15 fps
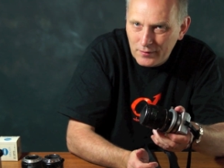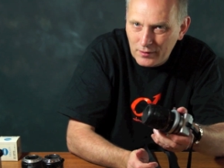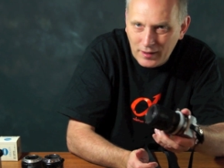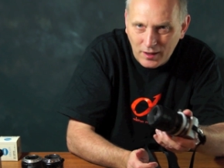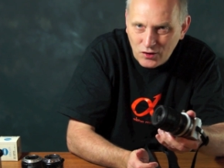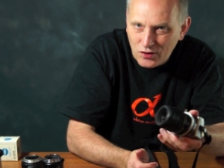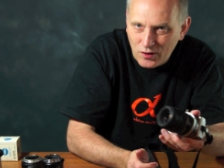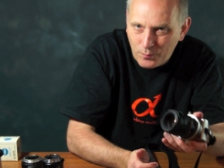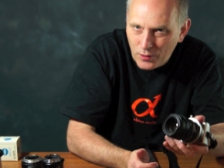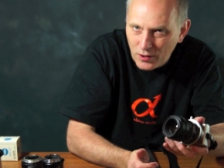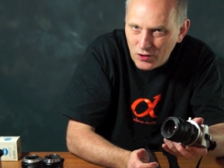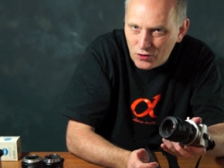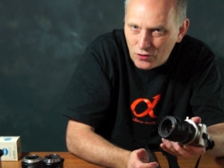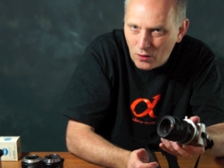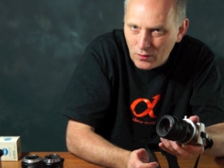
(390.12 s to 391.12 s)
The NEX is a
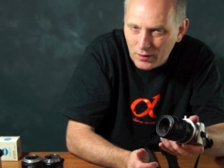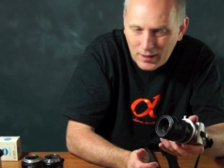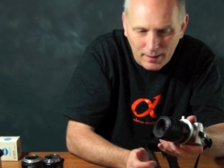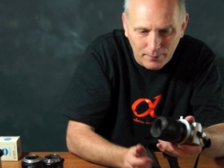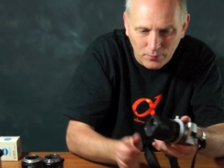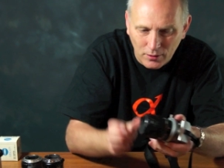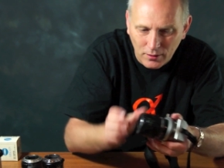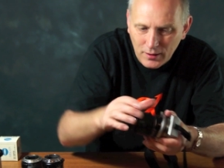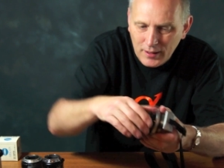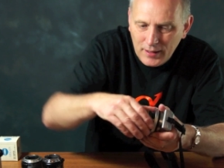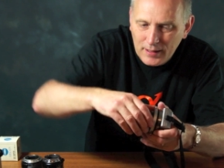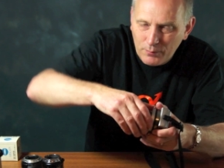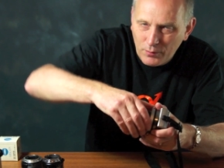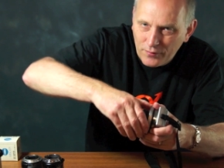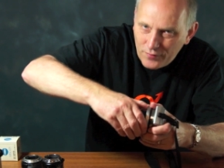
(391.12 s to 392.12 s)
pretty strong camera,
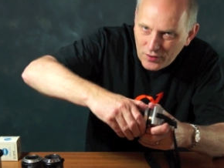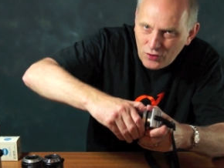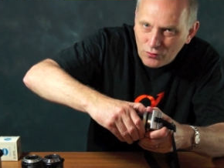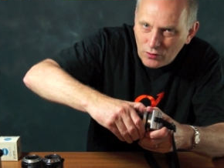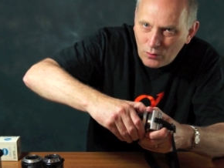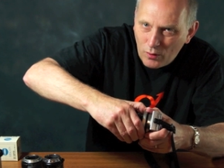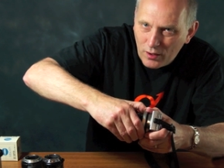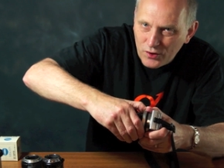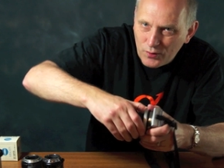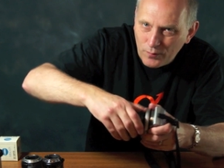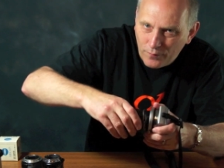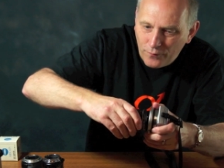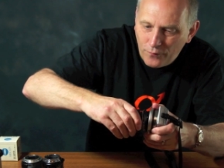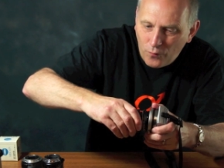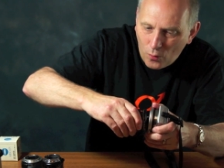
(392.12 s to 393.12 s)
but this requires
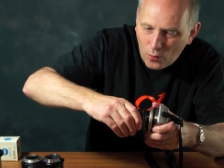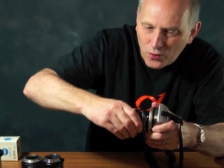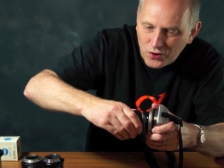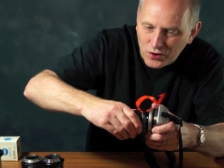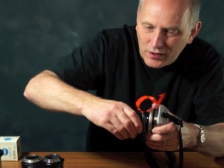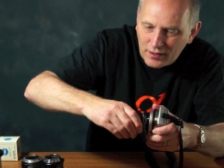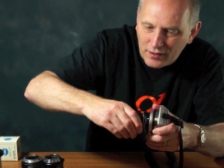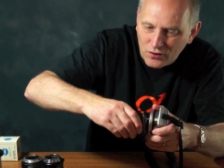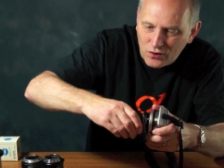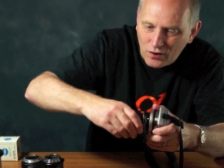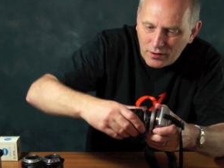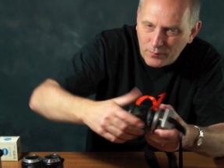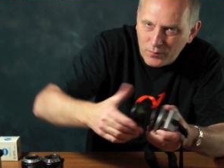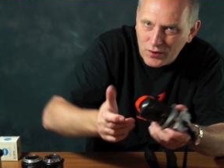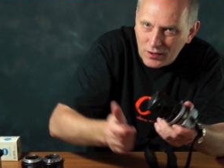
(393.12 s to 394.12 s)
some force to get it
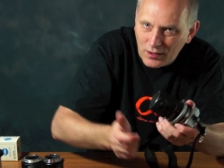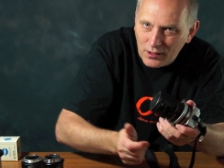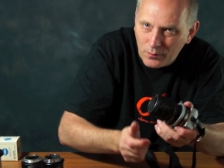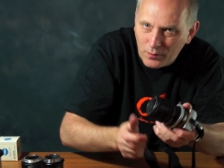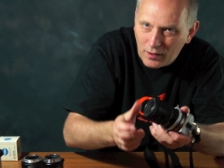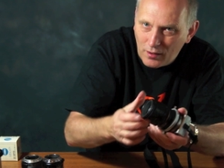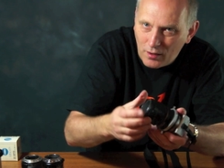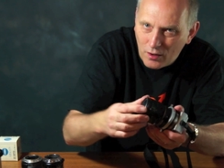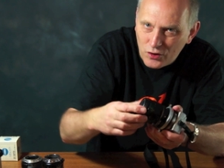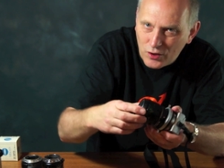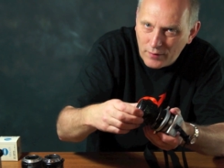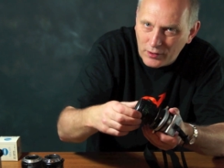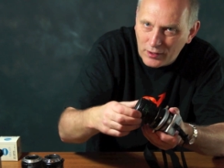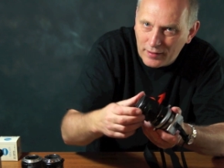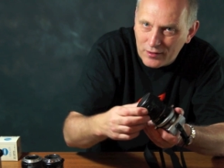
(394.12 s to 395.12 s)
tight, particularly with a
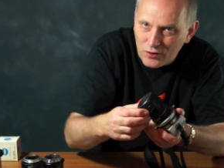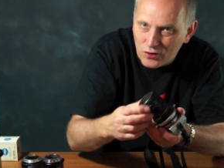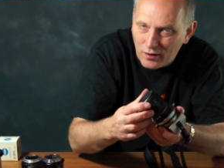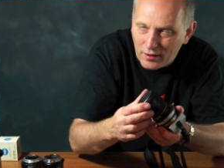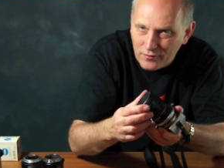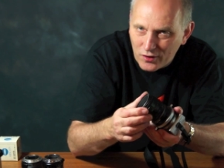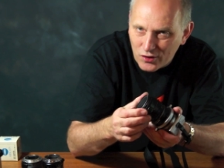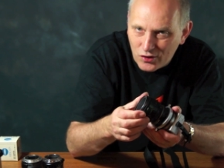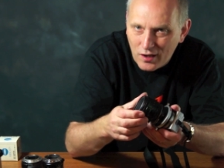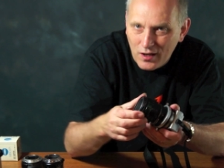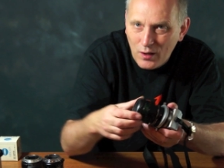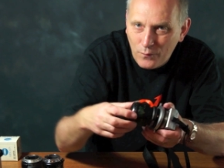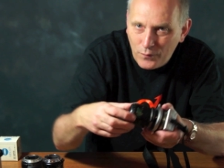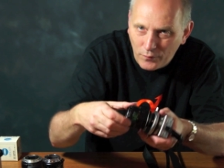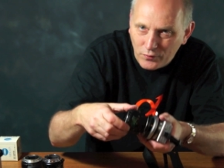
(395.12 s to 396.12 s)
large heavy lens like this
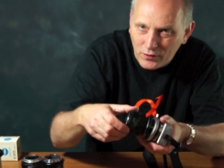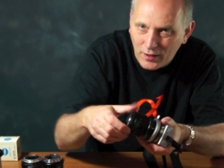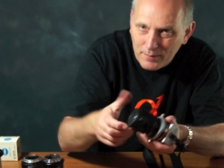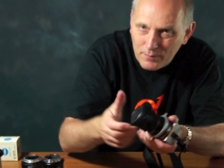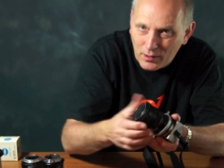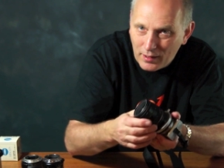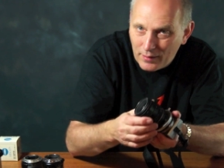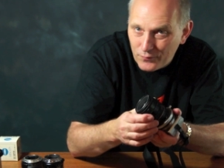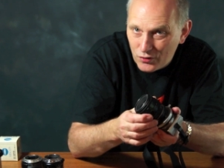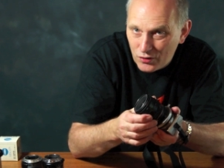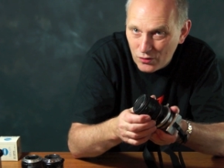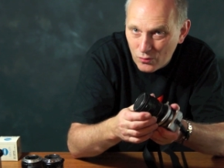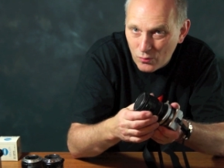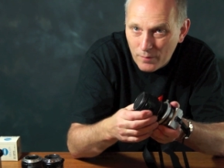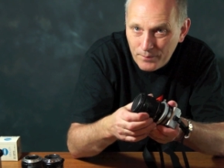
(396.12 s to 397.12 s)
58mm
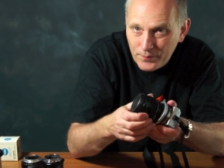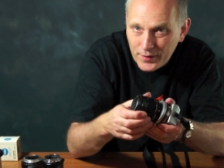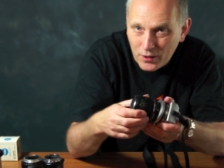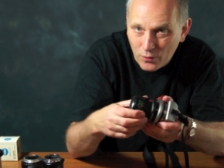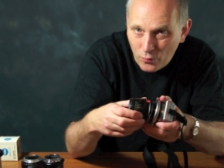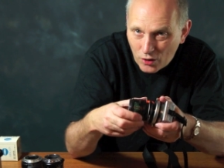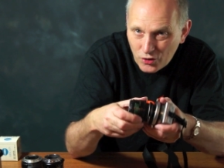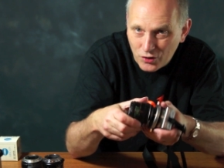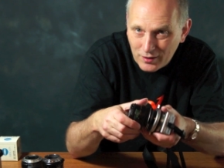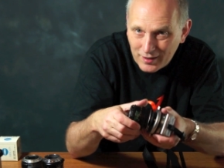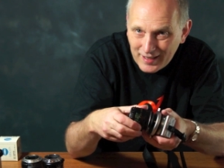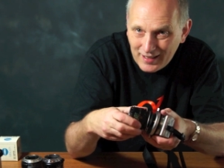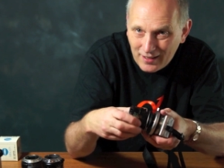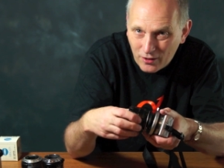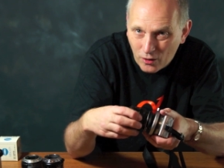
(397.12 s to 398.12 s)
f2
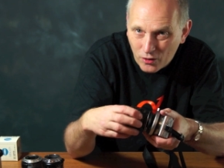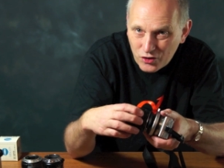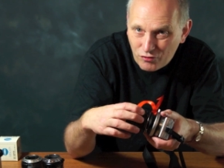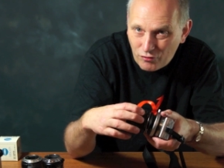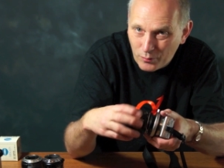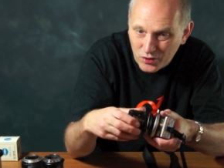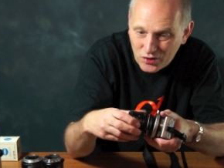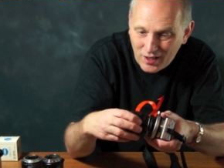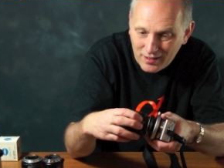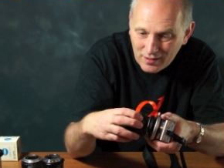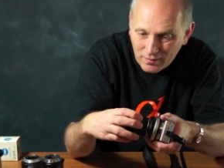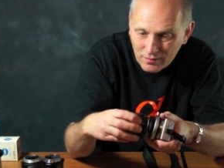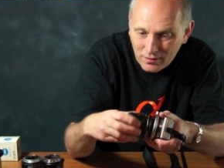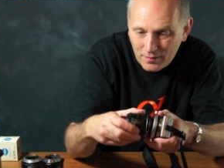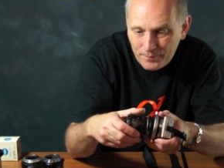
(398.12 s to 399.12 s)
Russian Helios from a
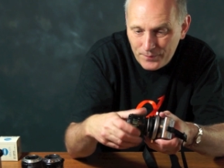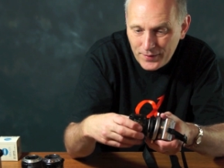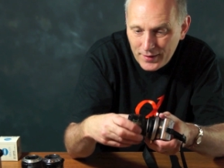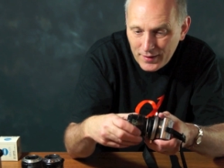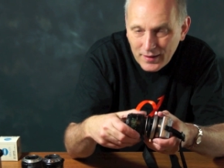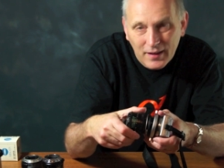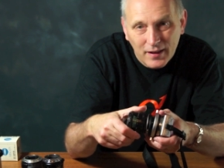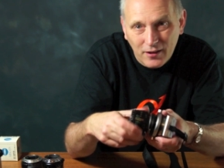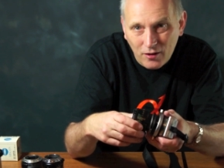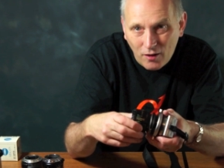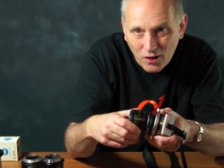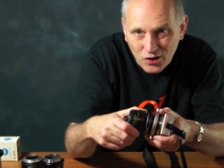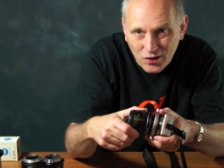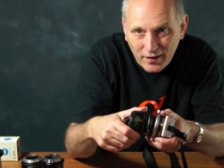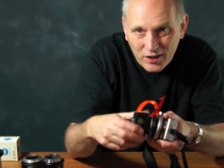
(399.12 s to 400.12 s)
Zenith.
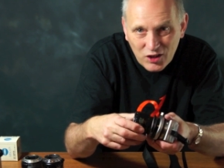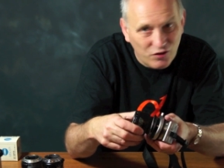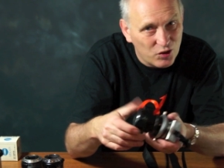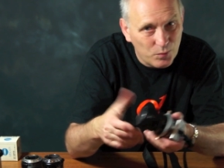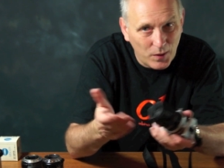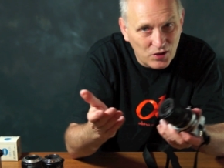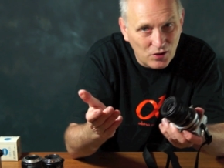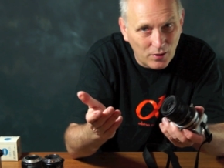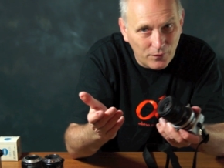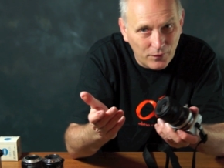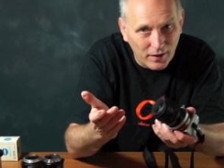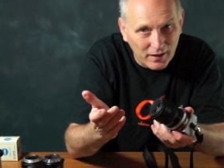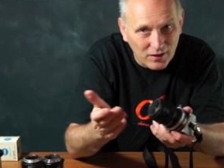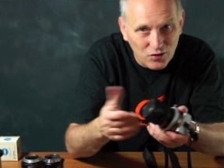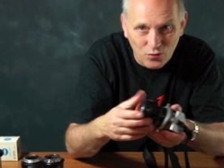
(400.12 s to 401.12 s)
Nice lens for special
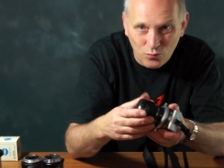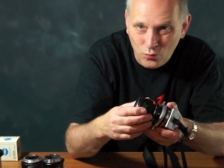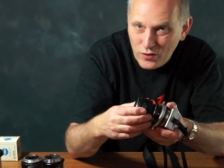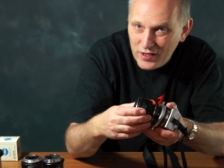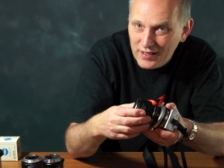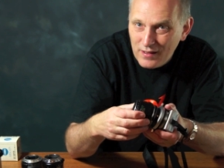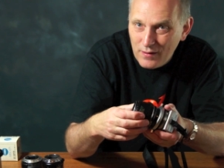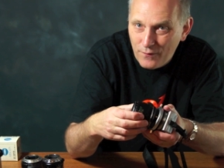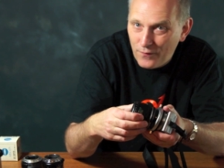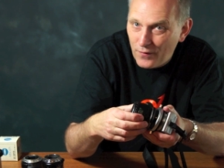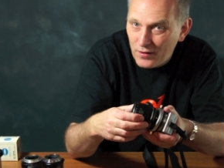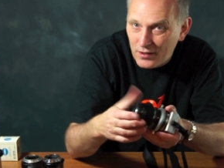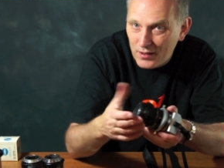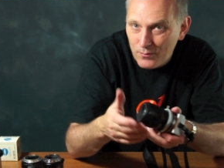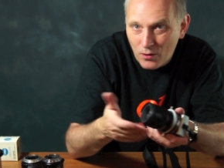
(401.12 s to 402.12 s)
effects, really
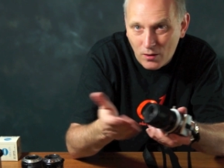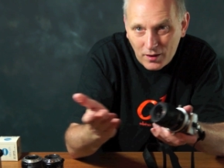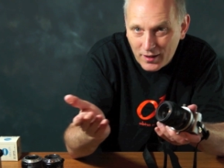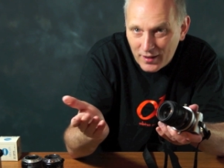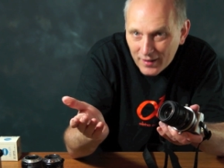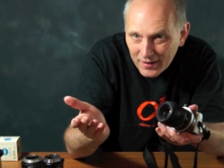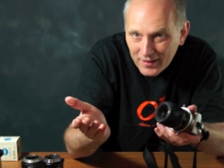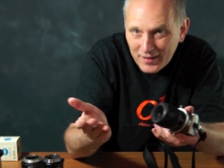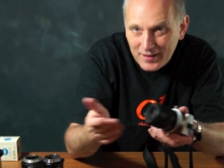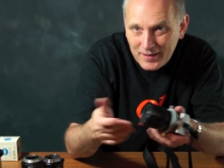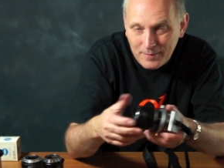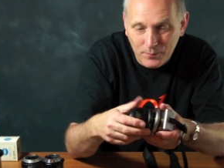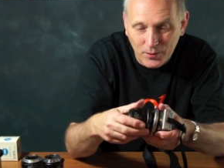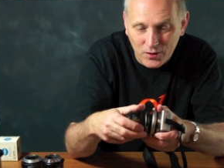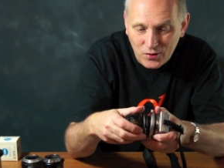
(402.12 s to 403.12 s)
funky bokeh,
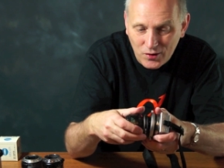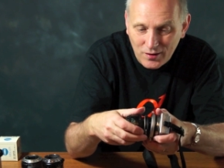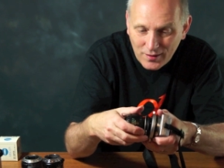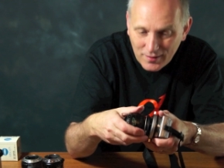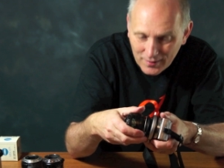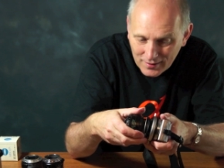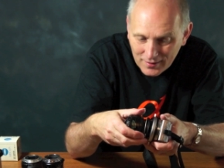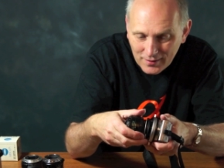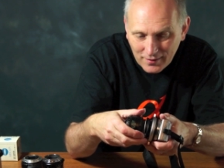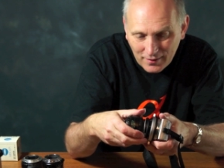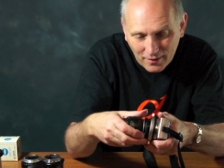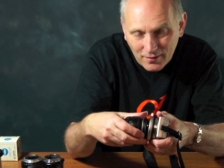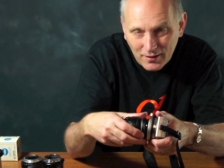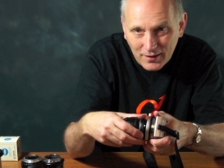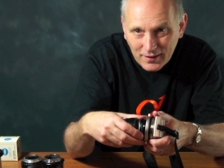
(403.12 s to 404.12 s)
but
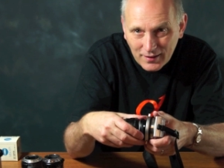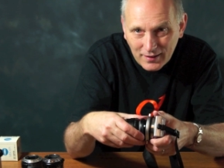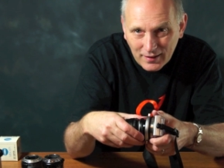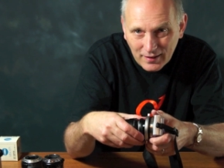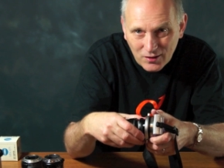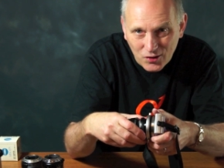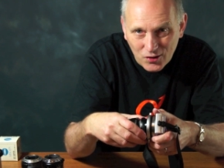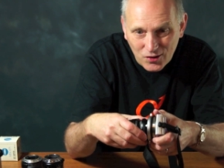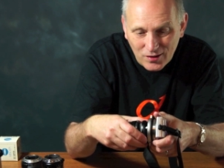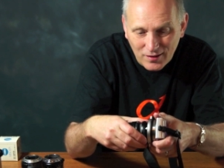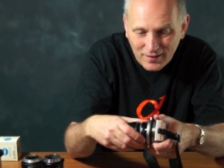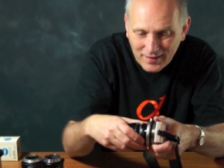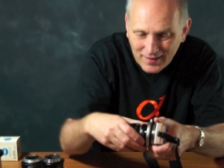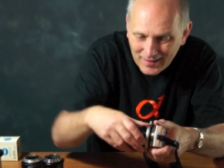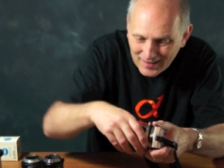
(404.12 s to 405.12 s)
you know,
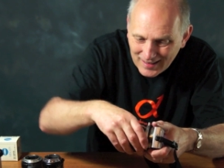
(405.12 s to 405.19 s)
it's